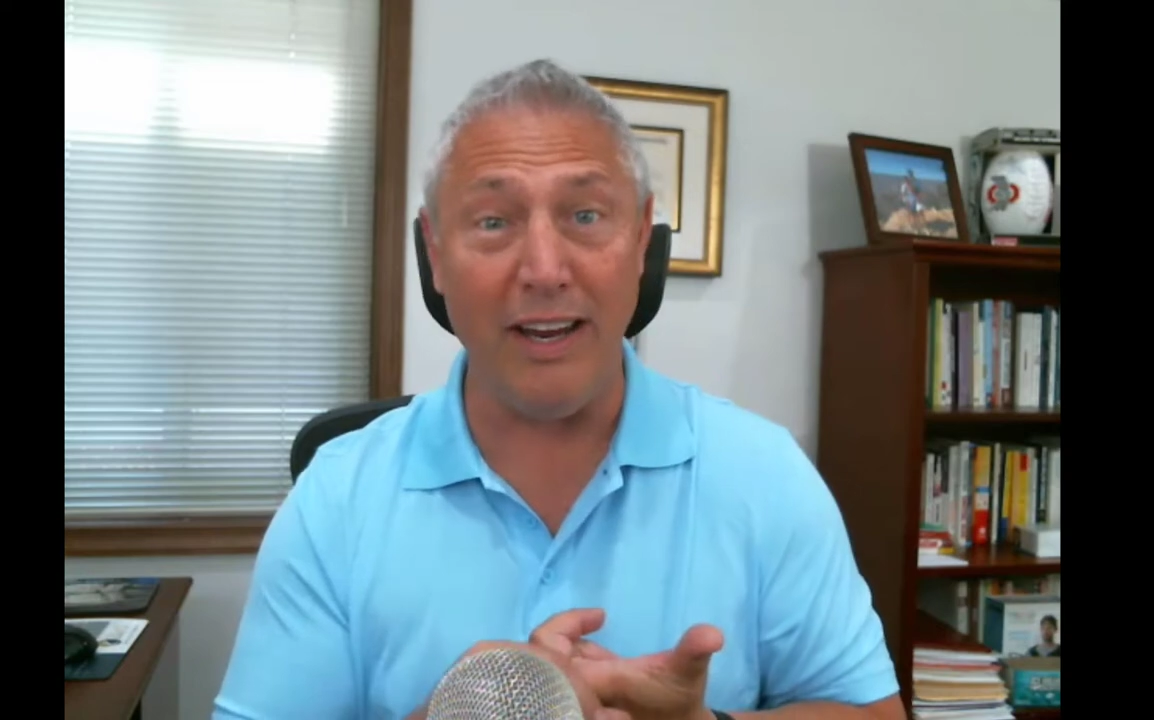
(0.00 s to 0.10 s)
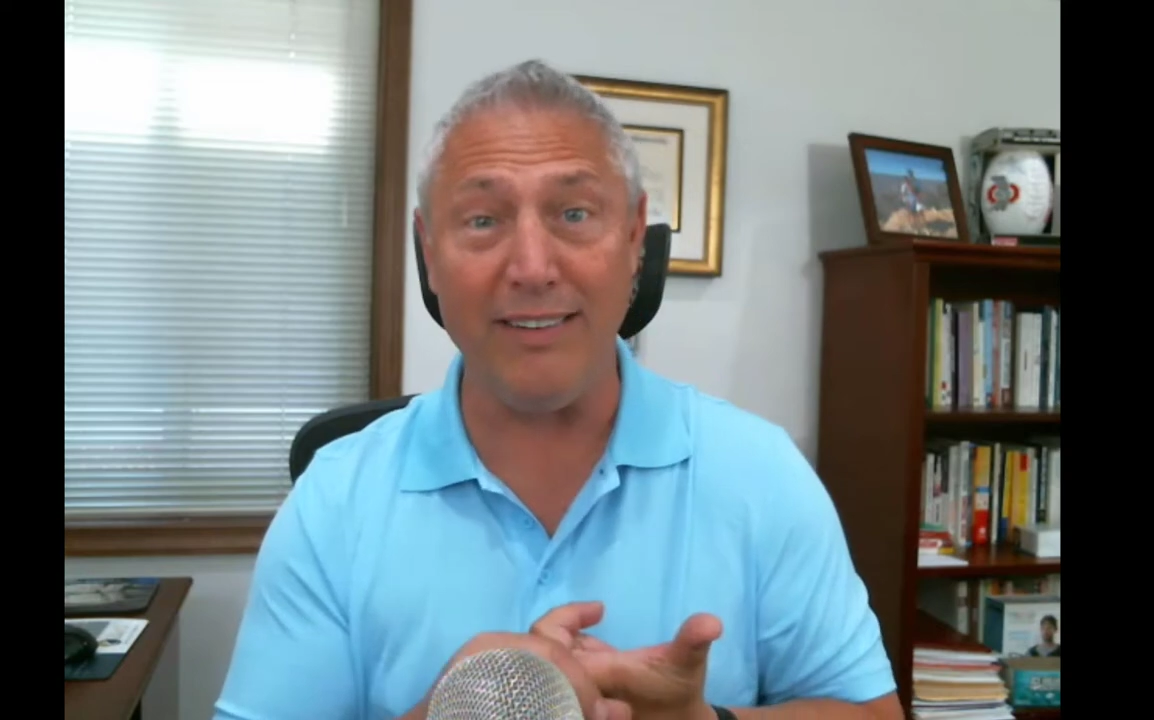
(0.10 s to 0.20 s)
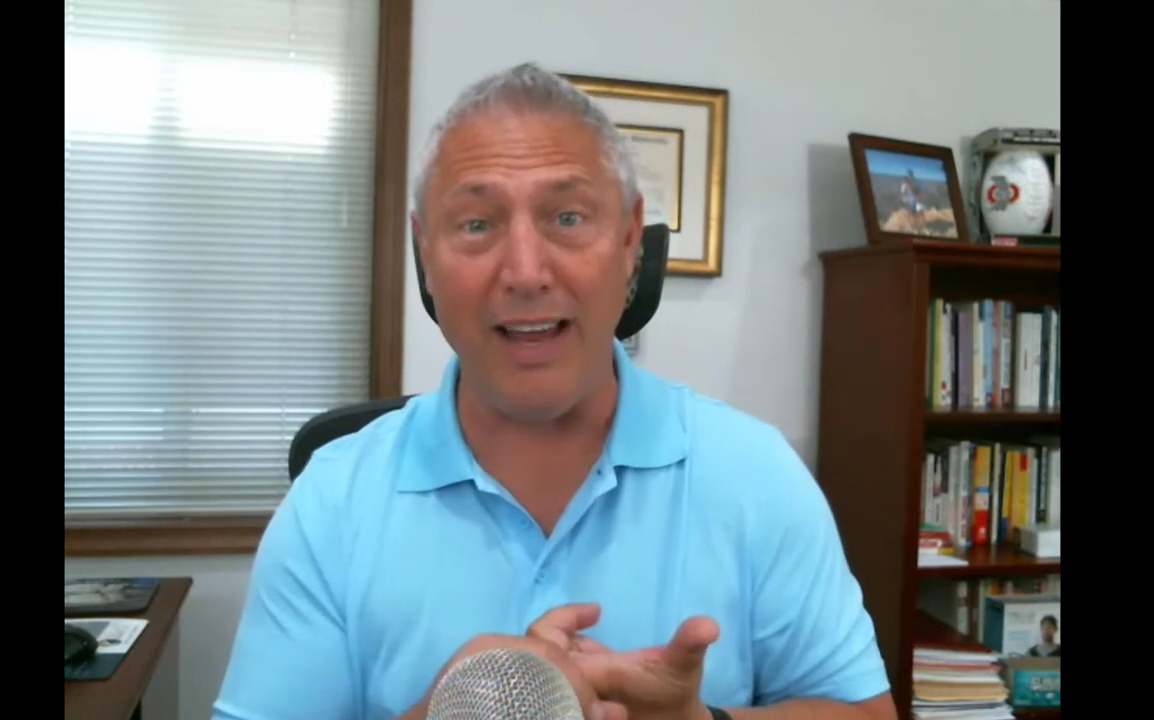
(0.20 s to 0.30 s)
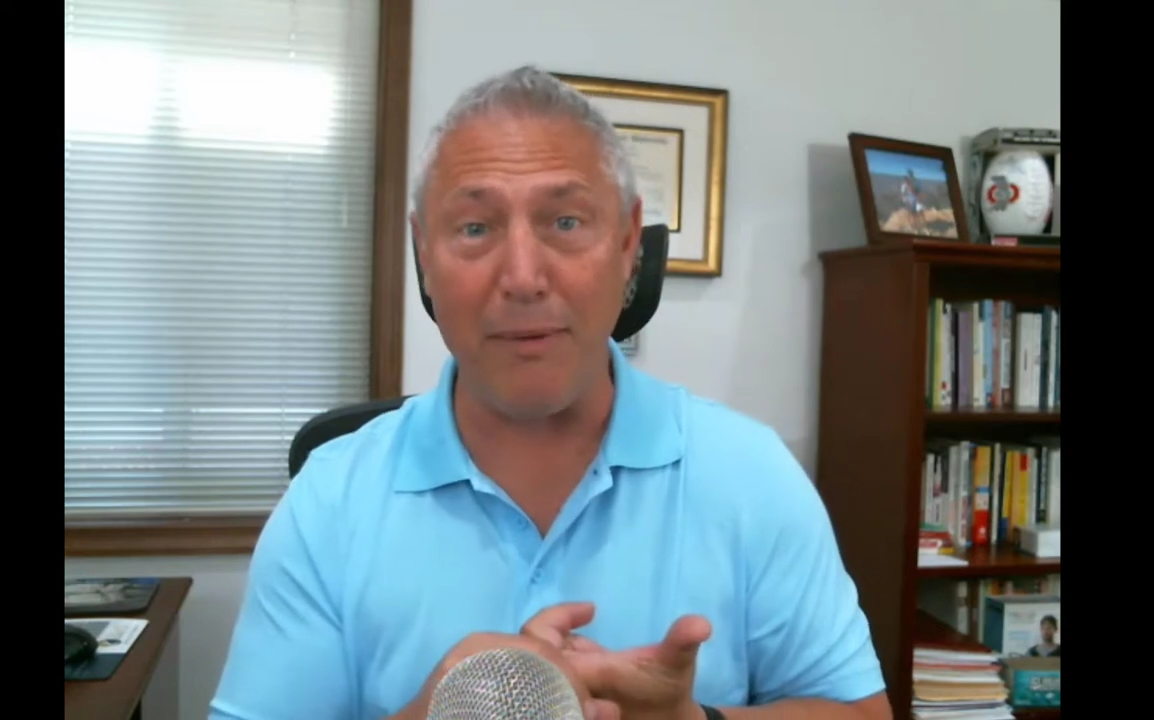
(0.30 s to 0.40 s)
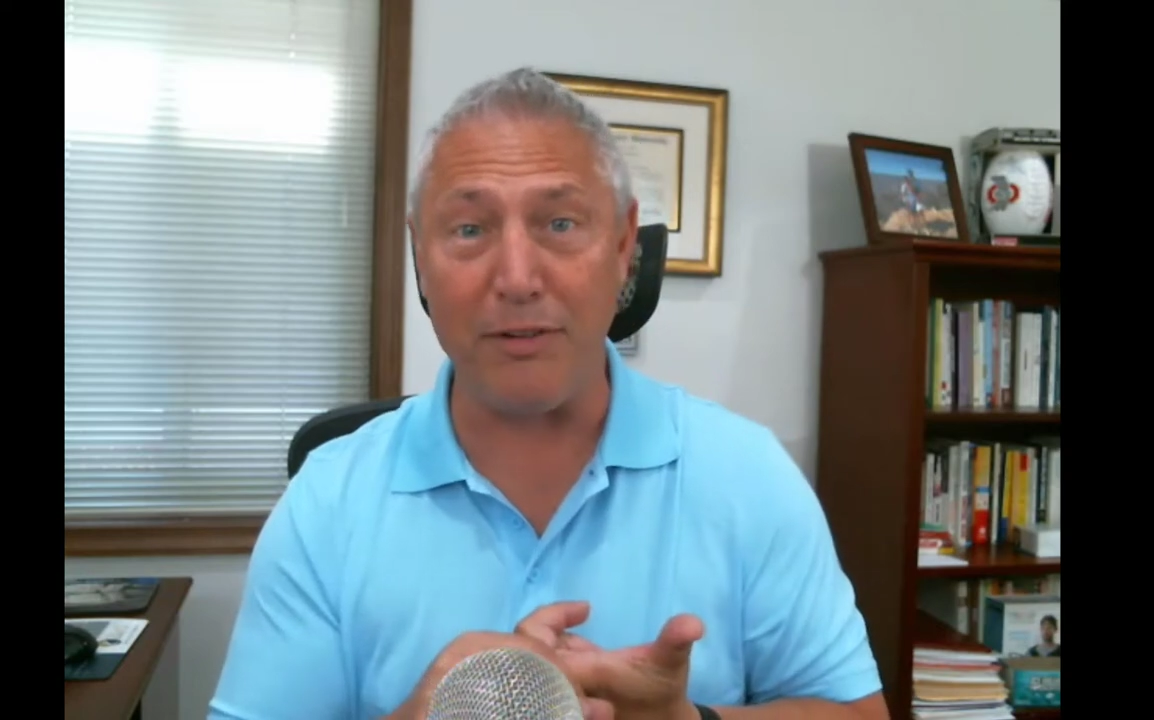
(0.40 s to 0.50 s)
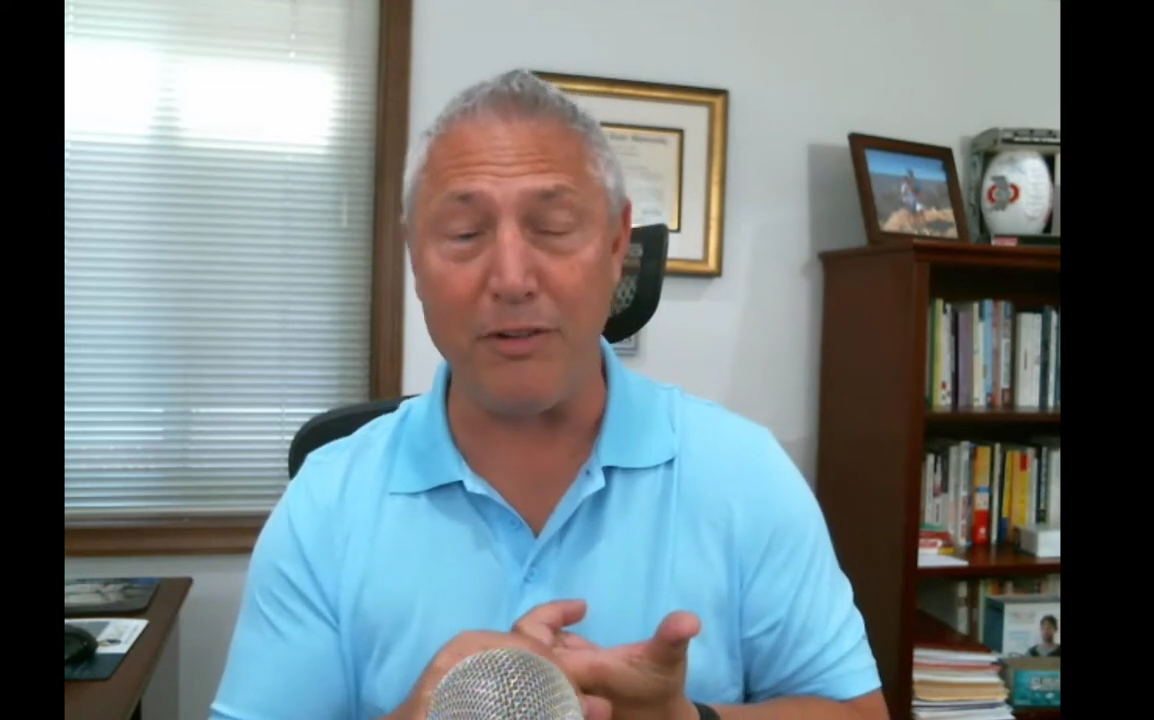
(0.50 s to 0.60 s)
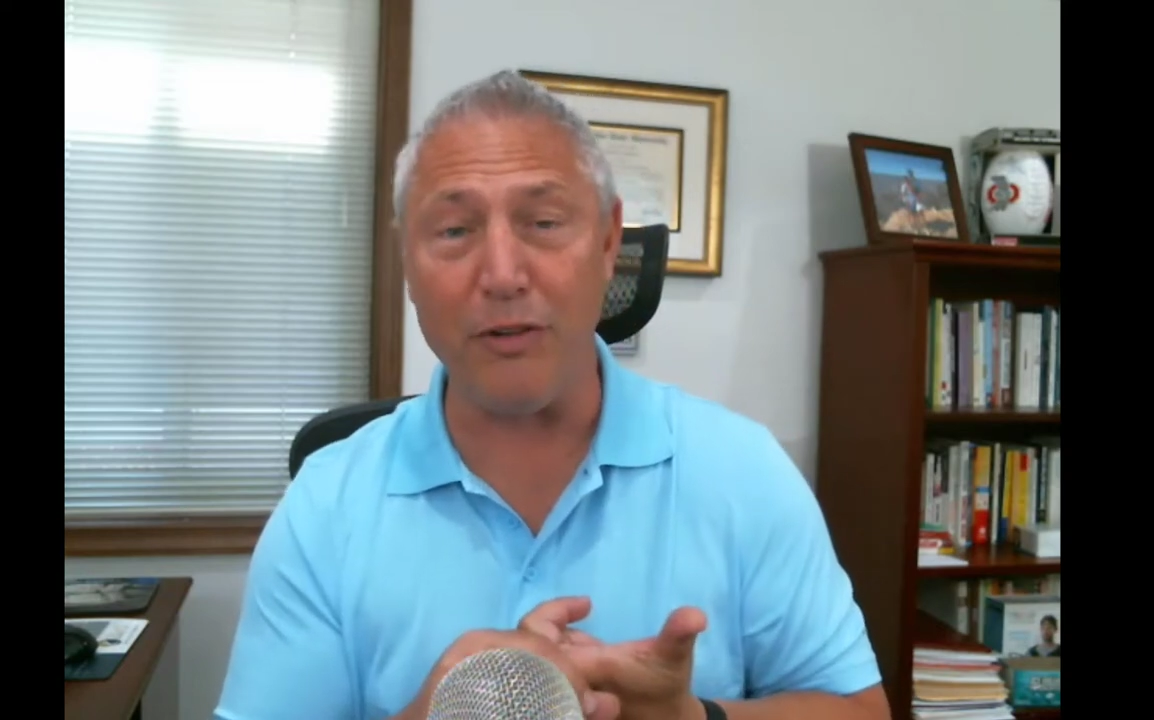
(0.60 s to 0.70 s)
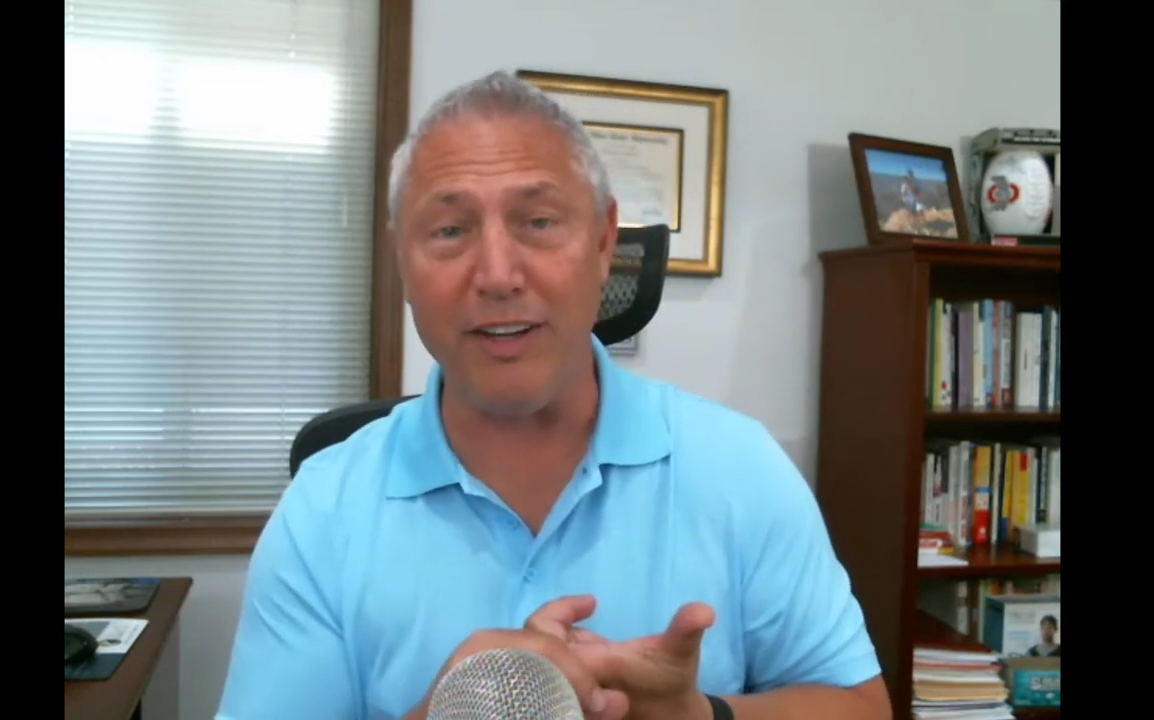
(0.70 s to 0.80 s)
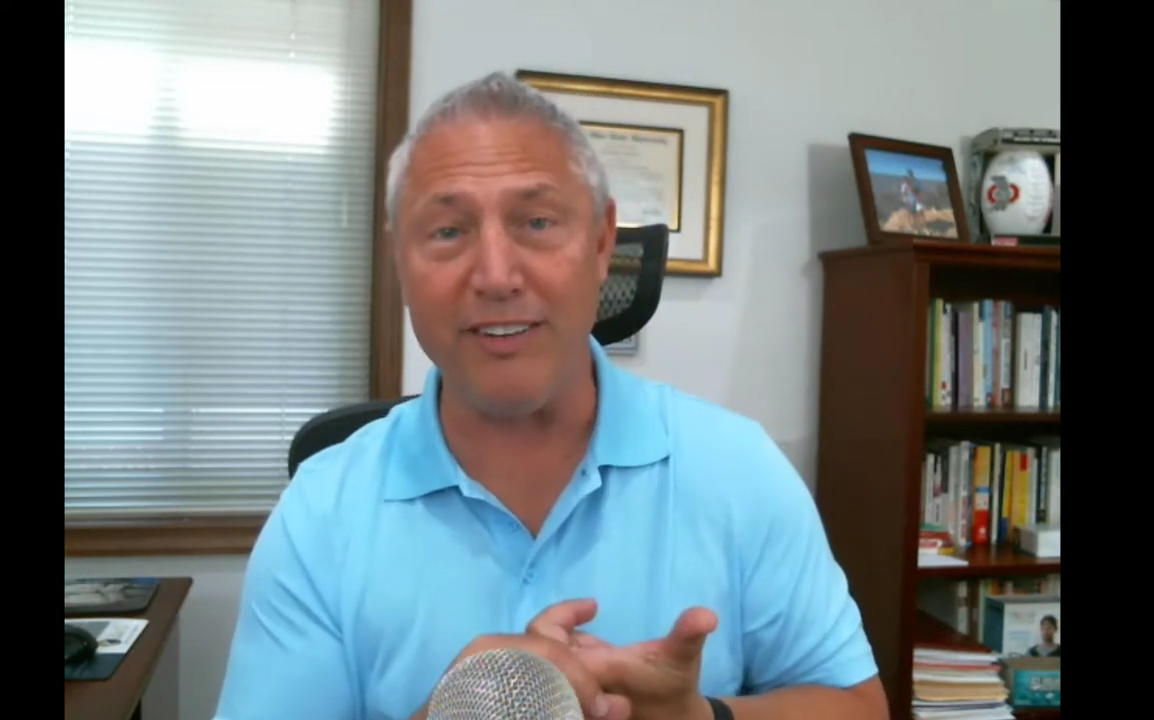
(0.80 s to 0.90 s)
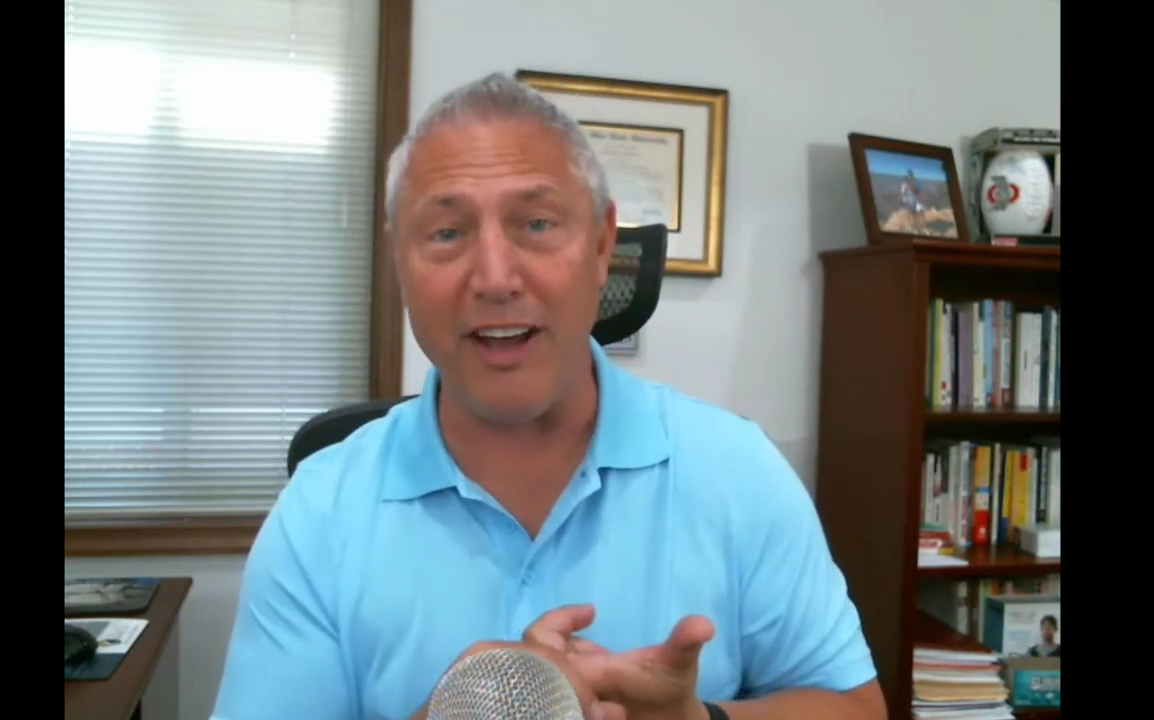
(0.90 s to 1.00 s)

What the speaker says: it's absolutely a